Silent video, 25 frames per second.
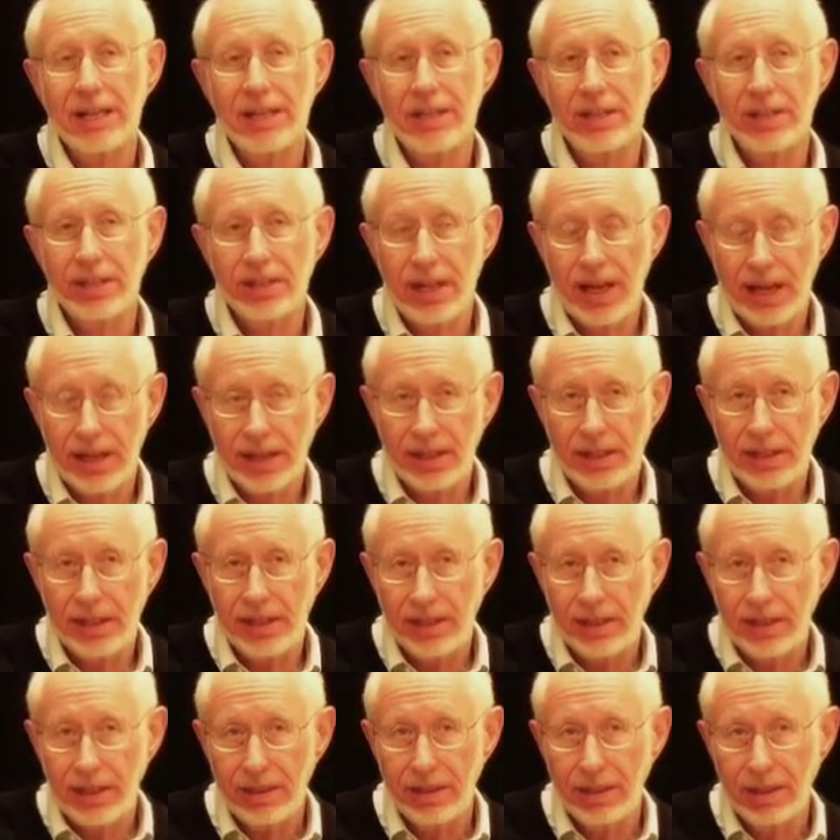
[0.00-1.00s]

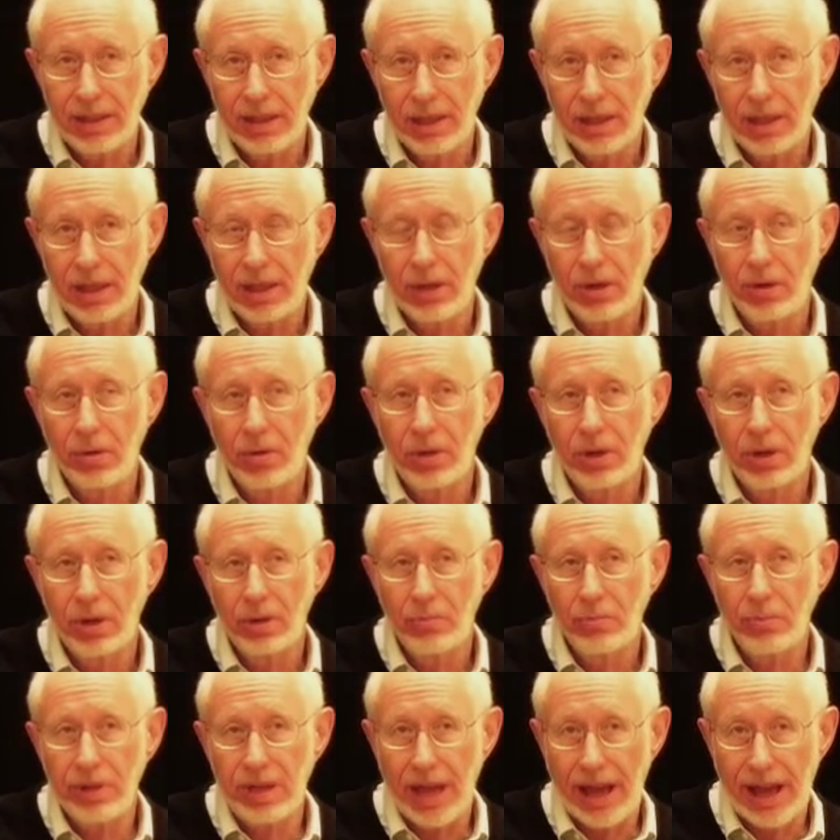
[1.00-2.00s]
Secondly,
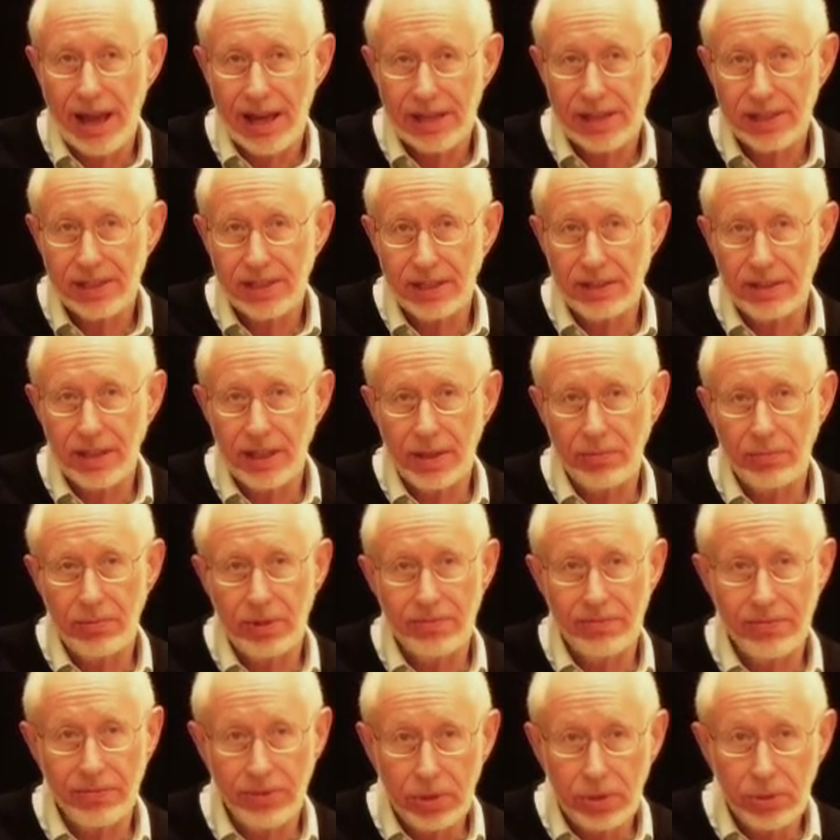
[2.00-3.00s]
we ask that they
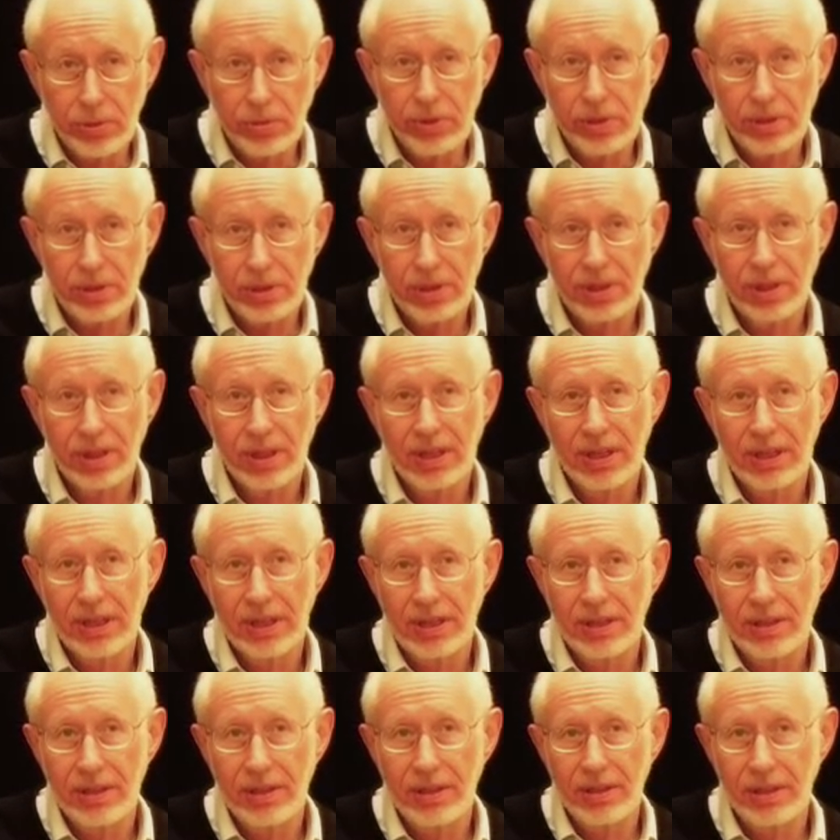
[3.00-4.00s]
review
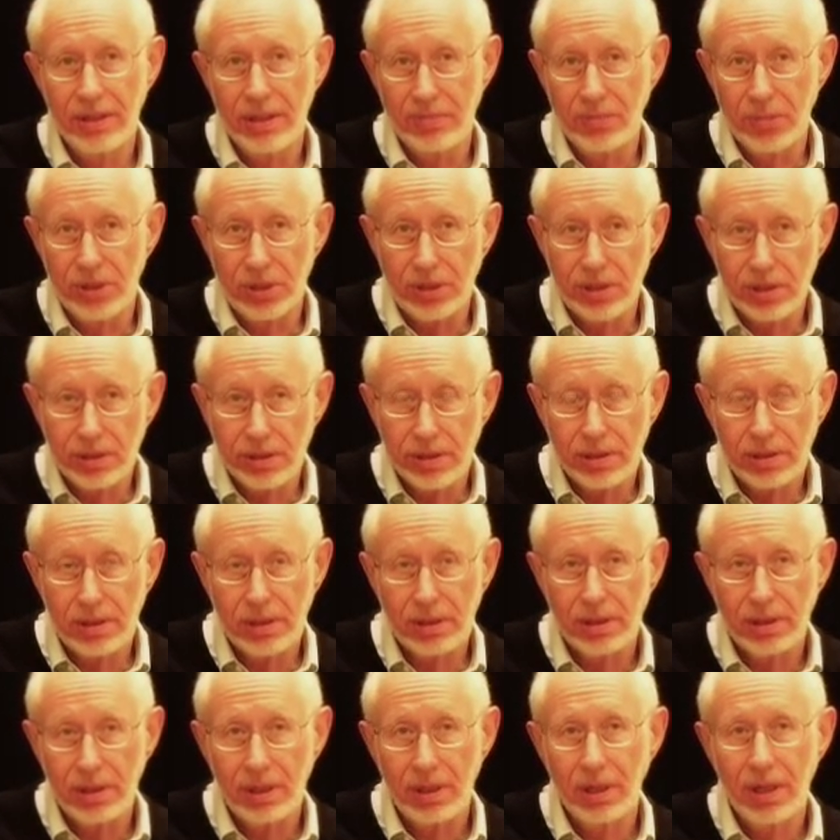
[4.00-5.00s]
the
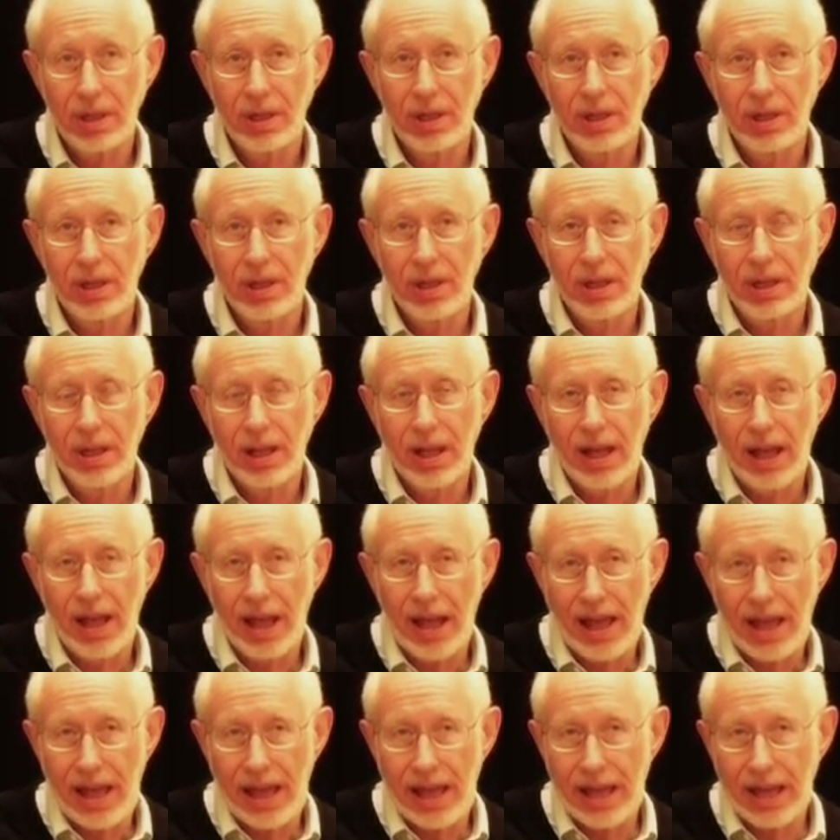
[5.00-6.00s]
material
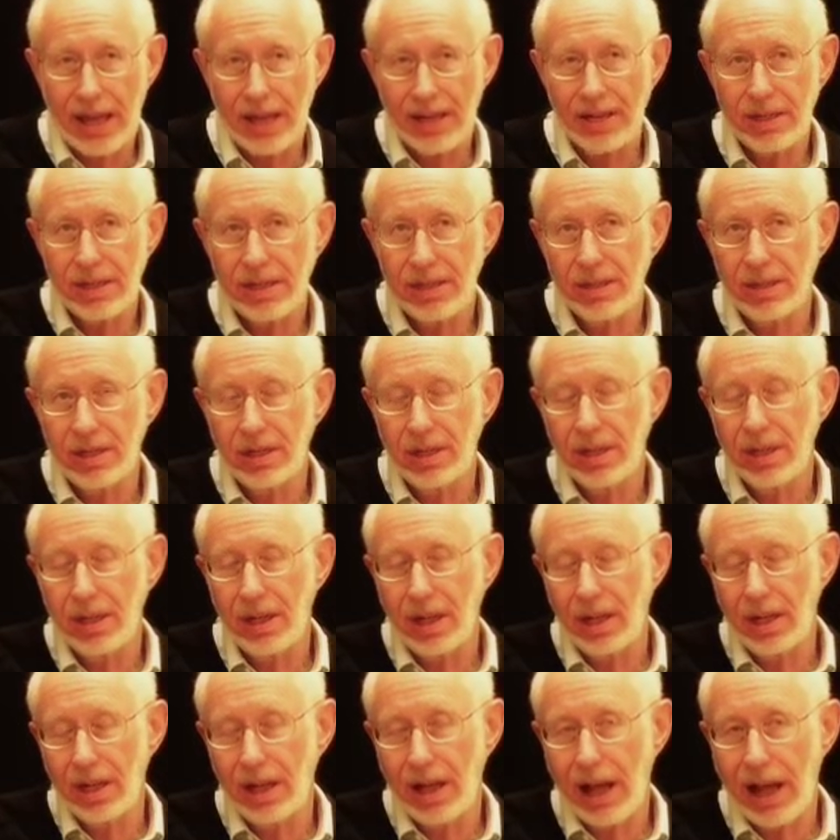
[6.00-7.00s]
and
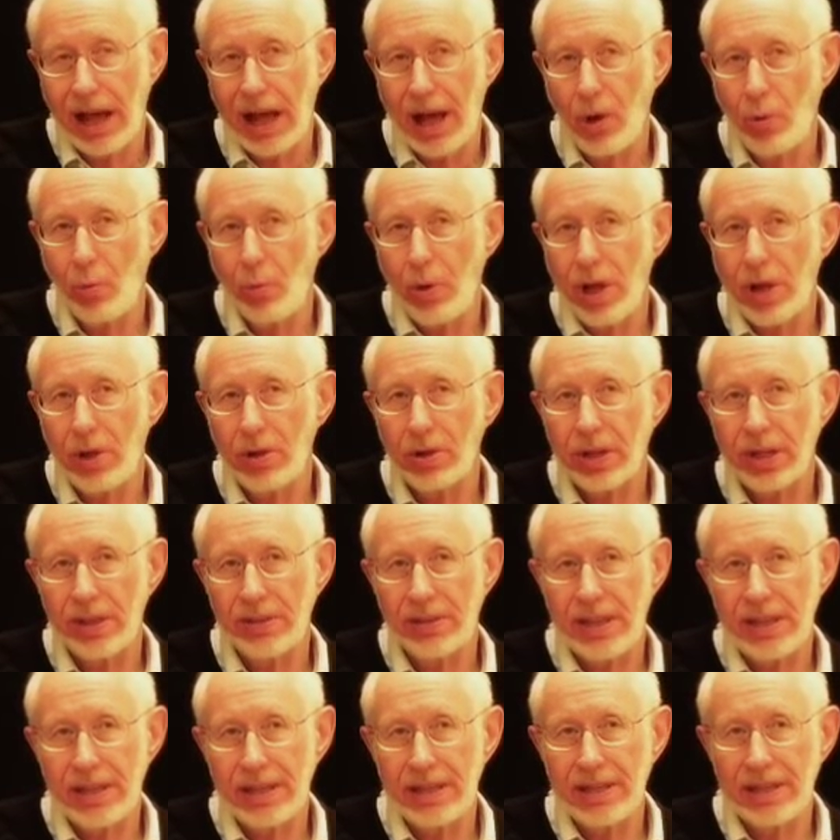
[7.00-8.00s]
how well
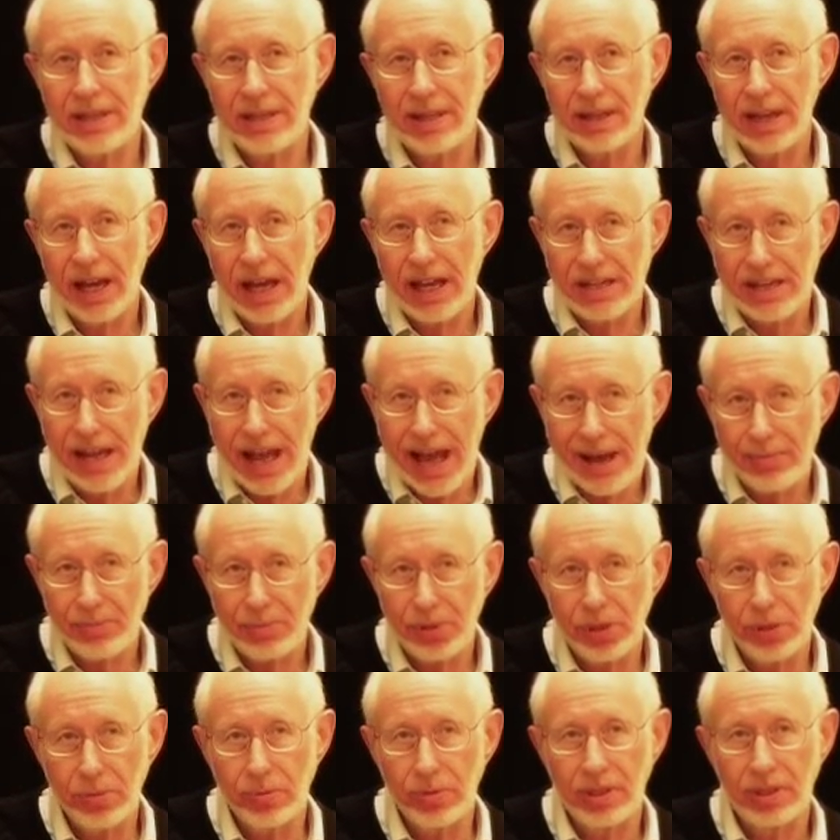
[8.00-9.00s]
can they
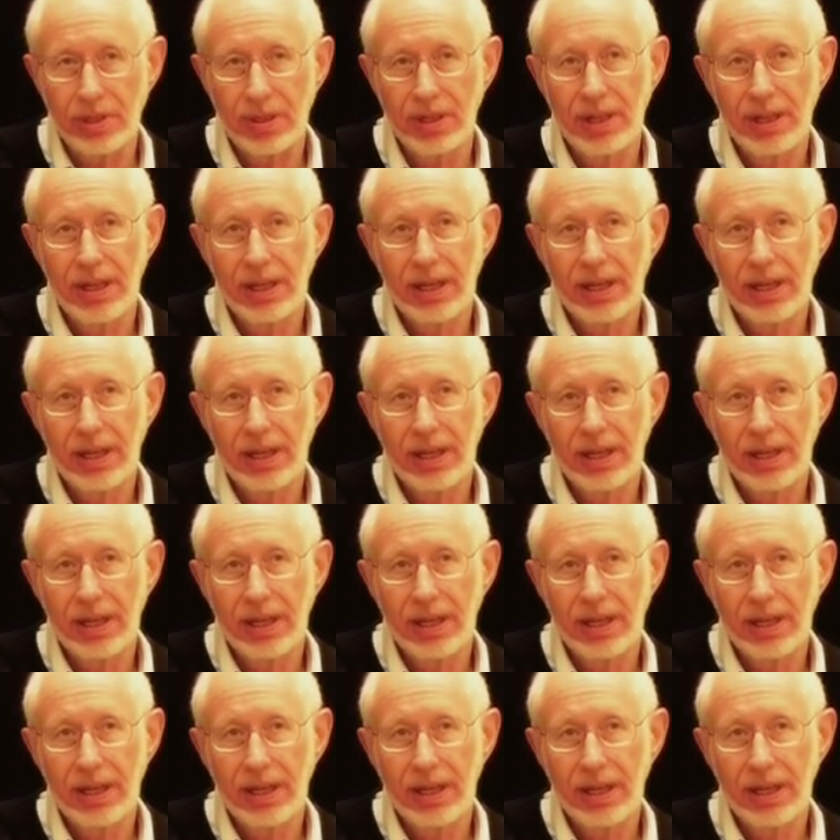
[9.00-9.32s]
adapt to it.